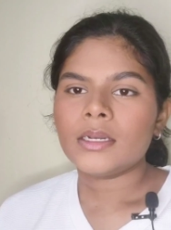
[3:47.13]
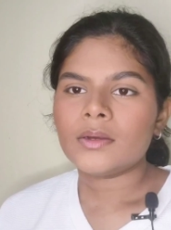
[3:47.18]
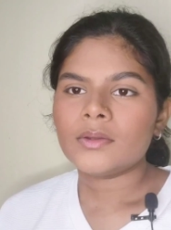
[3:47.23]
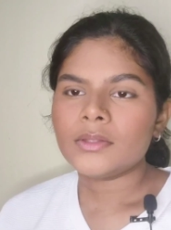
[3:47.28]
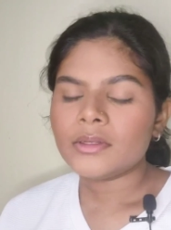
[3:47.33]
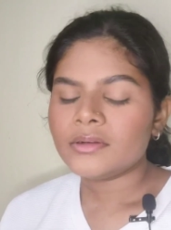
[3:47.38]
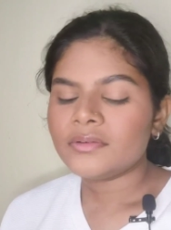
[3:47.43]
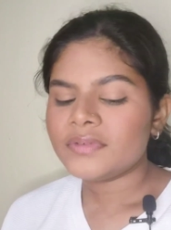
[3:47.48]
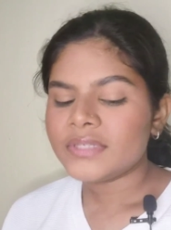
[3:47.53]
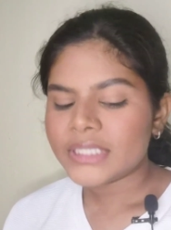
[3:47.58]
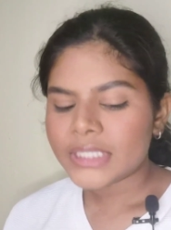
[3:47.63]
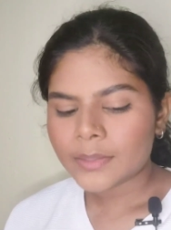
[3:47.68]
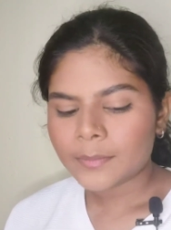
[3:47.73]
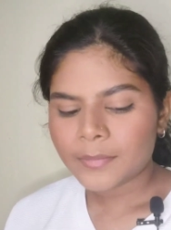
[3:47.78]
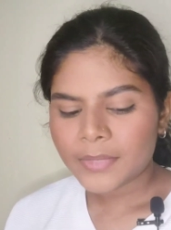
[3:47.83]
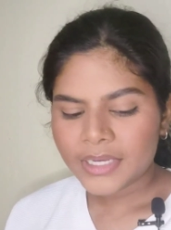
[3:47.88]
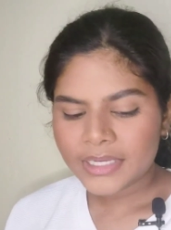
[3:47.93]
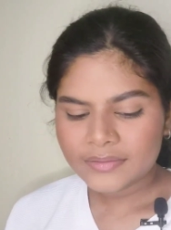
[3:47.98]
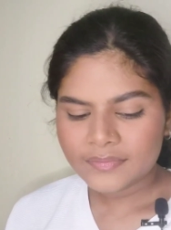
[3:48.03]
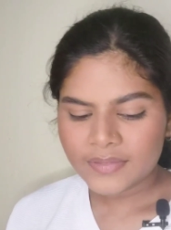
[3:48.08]
Now that I've
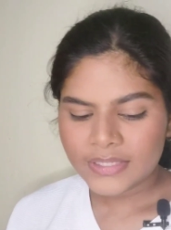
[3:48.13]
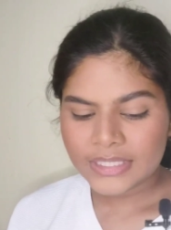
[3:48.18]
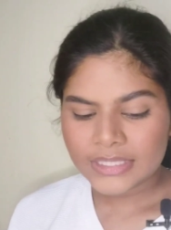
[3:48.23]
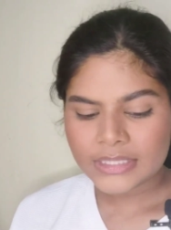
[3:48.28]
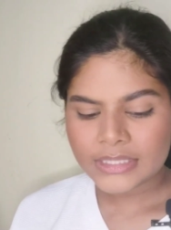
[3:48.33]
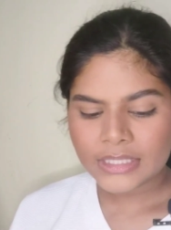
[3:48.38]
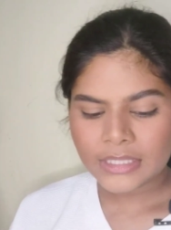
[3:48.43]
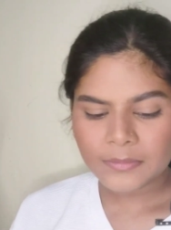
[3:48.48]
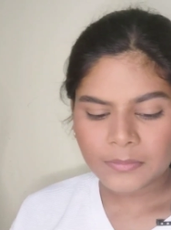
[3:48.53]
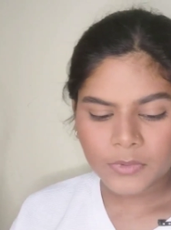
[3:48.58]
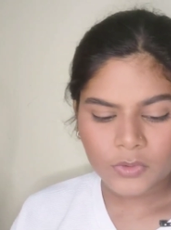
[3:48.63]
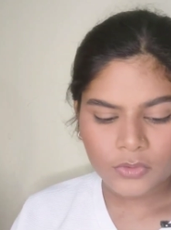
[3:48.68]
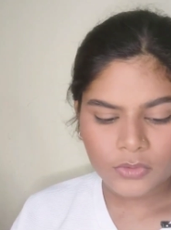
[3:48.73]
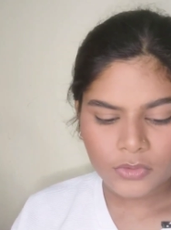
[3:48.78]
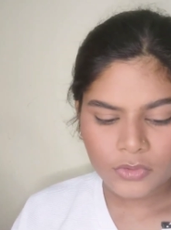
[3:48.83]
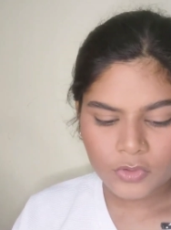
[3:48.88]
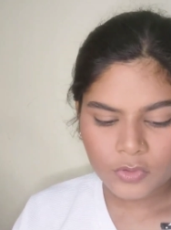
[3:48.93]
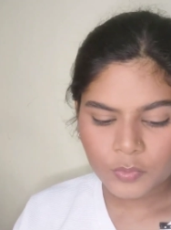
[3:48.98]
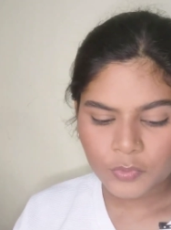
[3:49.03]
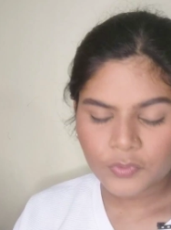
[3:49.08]
set my face, I'm
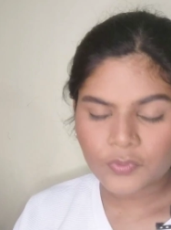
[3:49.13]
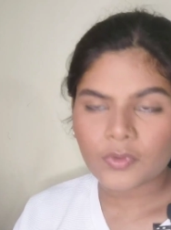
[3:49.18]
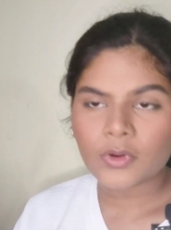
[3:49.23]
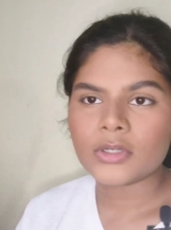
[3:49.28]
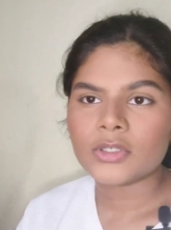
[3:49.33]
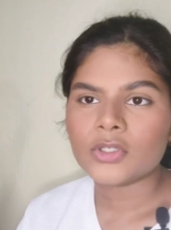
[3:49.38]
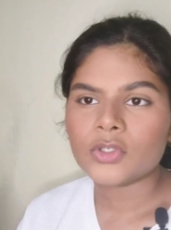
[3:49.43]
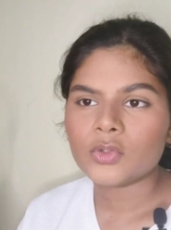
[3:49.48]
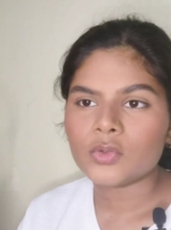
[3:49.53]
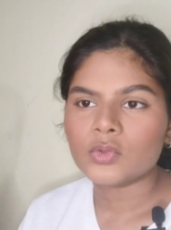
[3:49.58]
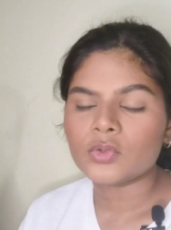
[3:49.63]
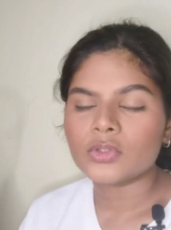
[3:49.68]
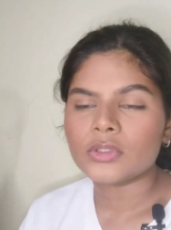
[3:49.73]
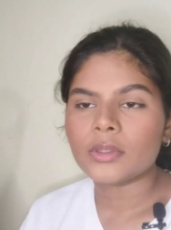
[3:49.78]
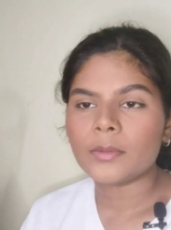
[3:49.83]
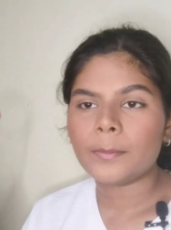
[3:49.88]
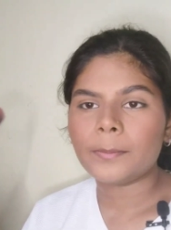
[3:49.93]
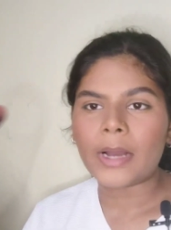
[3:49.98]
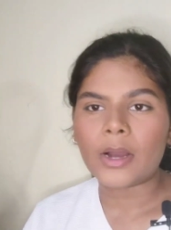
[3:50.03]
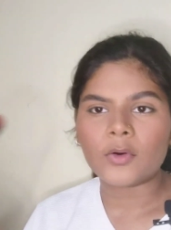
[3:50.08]
going to move on to
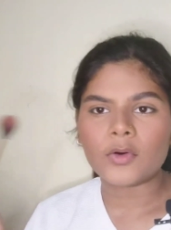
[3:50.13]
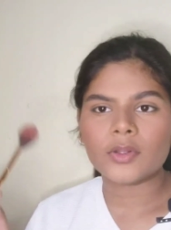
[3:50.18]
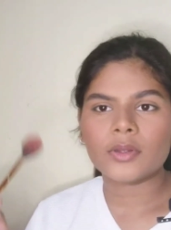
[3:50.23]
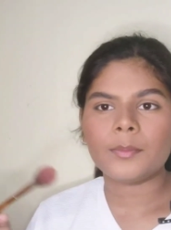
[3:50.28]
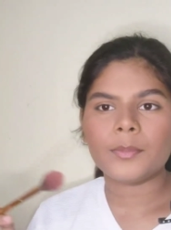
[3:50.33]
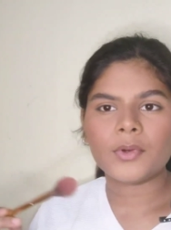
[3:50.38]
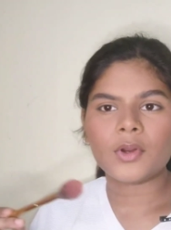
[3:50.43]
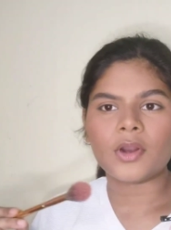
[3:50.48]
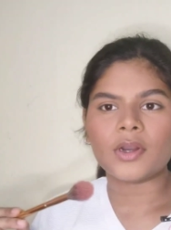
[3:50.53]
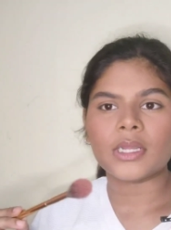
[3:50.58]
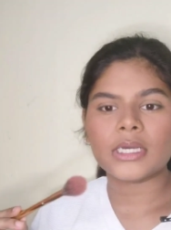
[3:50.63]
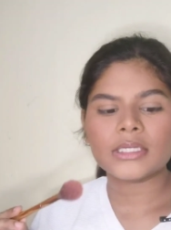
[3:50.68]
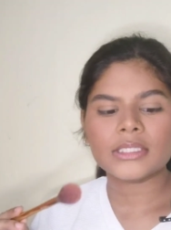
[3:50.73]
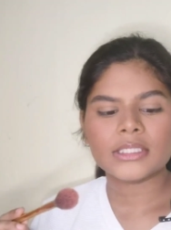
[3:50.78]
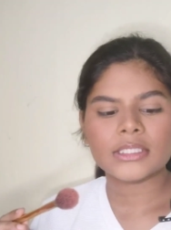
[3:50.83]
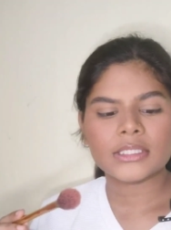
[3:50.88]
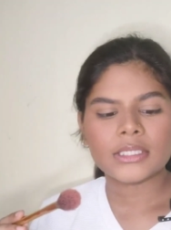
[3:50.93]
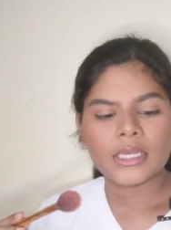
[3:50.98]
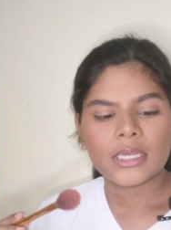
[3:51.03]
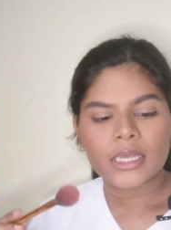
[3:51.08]
the powder
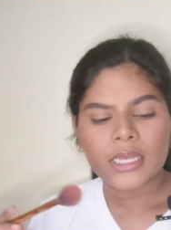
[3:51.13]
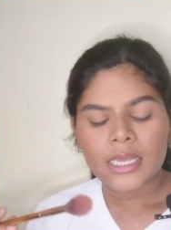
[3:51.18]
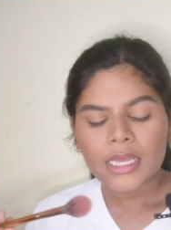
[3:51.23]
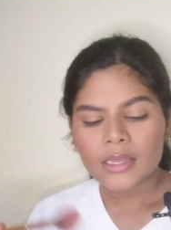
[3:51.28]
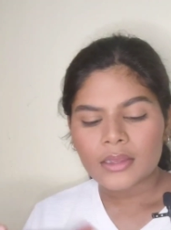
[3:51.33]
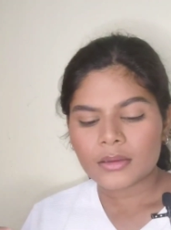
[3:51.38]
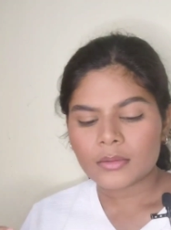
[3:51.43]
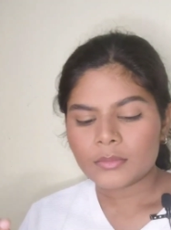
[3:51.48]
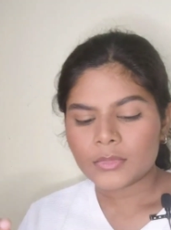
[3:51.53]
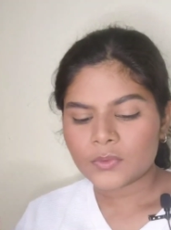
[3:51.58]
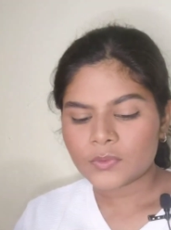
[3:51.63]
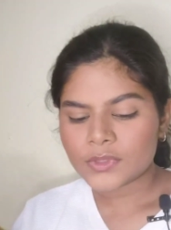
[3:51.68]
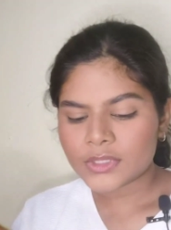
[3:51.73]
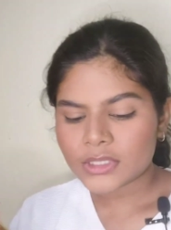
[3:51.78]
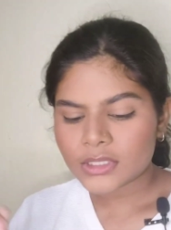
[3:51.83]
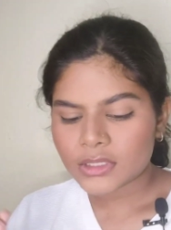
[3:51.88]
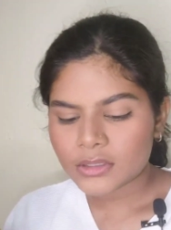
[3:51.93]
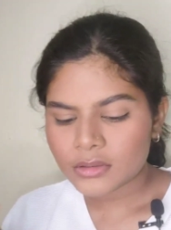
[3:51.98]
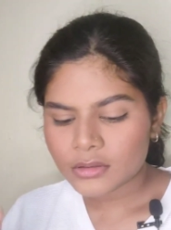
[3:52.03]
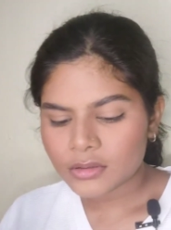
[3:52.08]
products. I'm
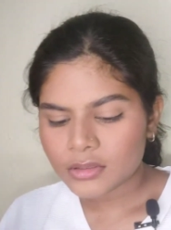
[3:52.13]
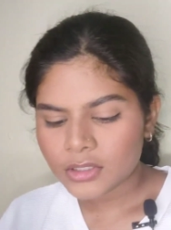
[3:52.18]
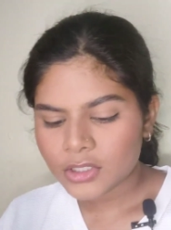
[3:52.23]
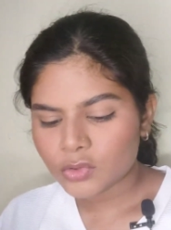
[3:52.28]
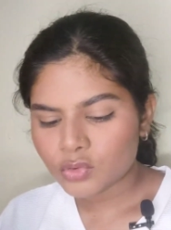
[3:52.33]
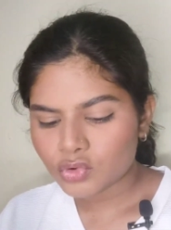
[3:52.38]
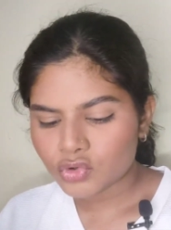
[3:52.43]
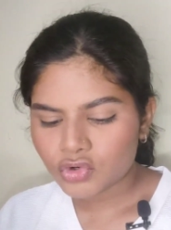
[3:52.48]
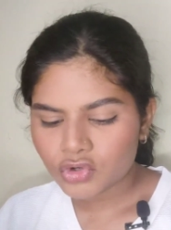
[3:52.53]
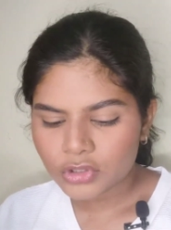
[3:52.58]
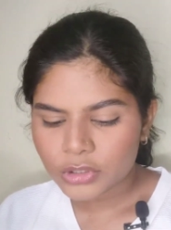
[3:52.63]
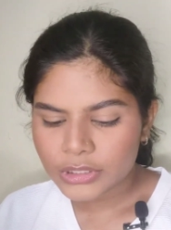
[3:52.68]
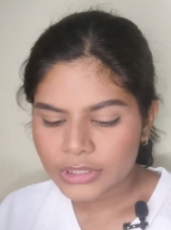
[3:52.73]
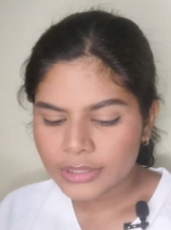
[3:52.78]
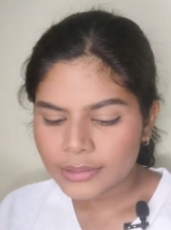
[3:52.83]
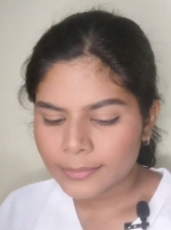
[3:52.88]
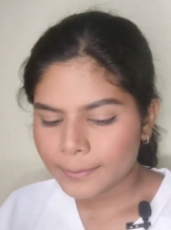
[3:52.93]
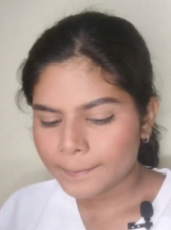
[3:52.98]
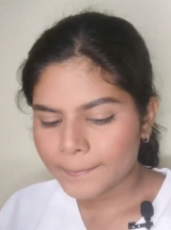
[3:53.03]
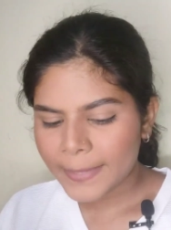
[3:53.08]
using a
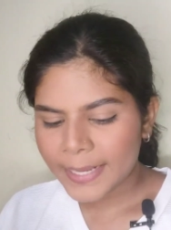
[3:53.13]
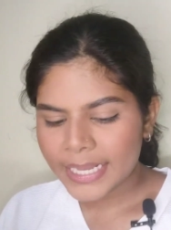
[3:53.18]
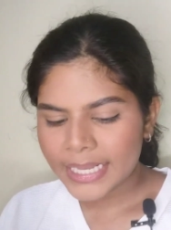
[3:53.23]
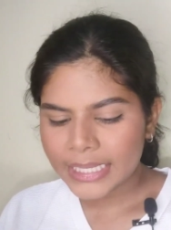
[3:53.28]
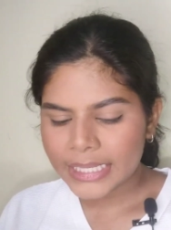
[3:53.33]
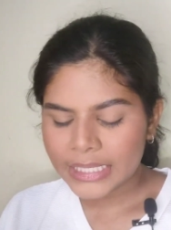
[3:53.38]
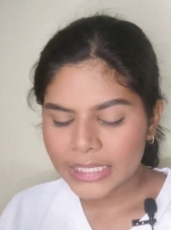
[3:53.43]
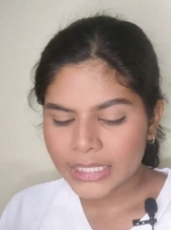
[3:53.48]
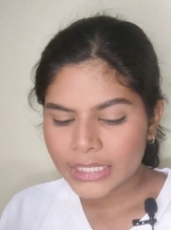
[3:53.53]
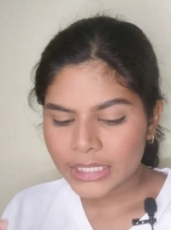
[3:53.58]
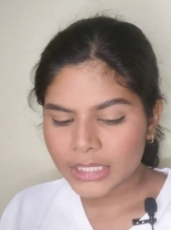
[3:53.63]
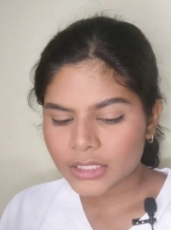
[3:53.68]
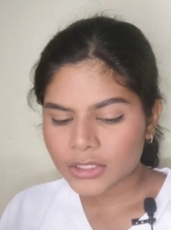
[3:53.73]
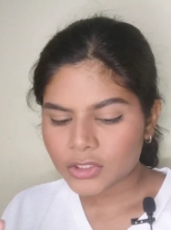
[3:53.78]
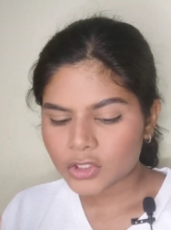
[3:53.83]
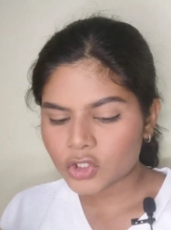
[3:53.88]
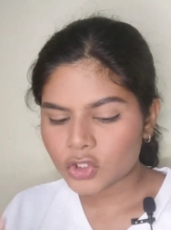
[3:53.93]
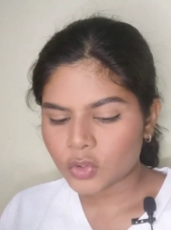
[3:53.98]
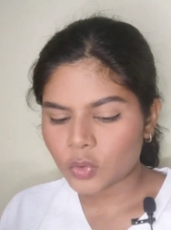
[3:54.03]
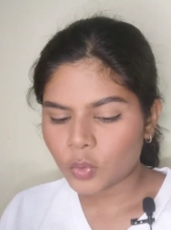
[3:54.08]
neutral pinky
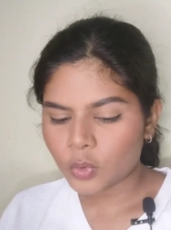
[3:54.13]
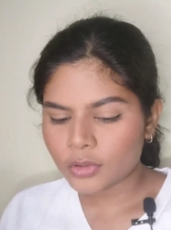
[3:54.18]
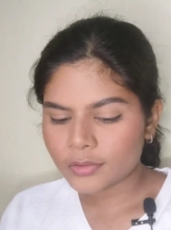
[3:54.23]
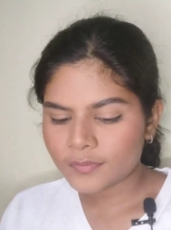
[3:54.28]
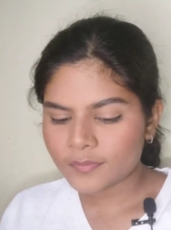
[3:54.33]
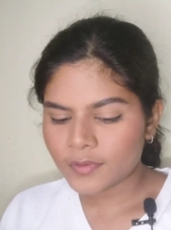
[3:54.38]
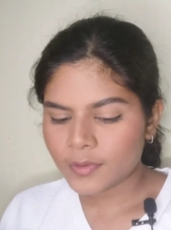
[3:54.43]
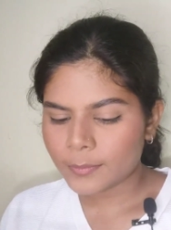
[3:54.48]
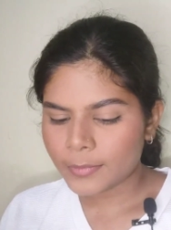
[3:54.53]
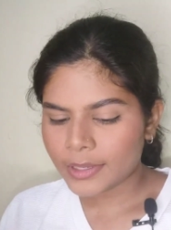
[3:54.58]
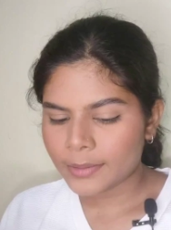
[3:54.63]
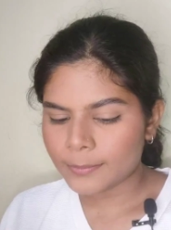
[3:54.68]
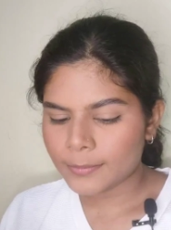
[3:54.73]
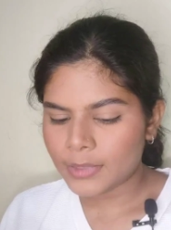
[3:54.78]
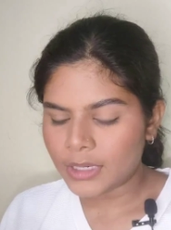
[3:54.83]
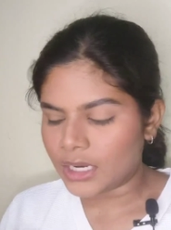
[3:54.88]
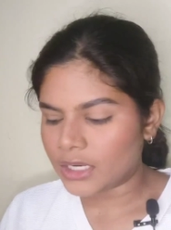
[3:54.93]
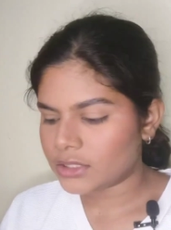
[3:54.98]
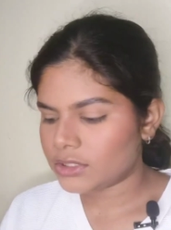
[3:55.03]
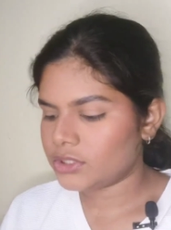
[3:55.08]
tone for my
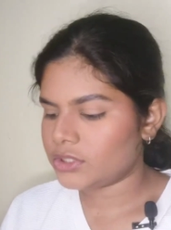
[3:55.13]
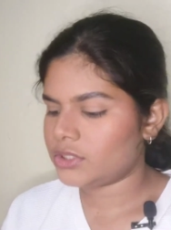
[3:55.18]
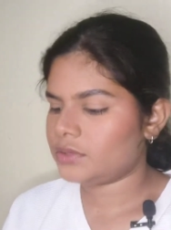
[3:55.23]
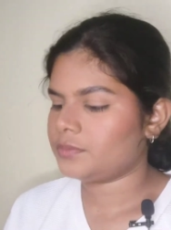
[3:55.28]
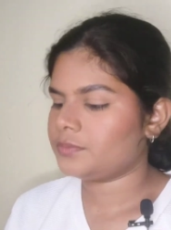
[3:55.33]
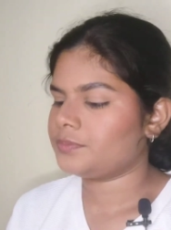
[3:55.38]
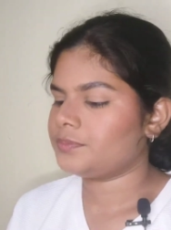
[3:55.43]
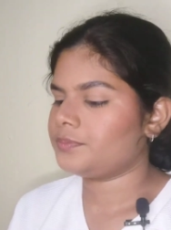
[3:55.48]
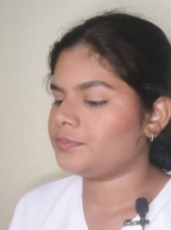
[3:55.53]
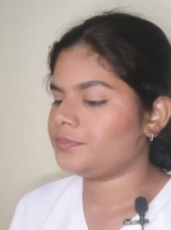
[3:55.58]
blush.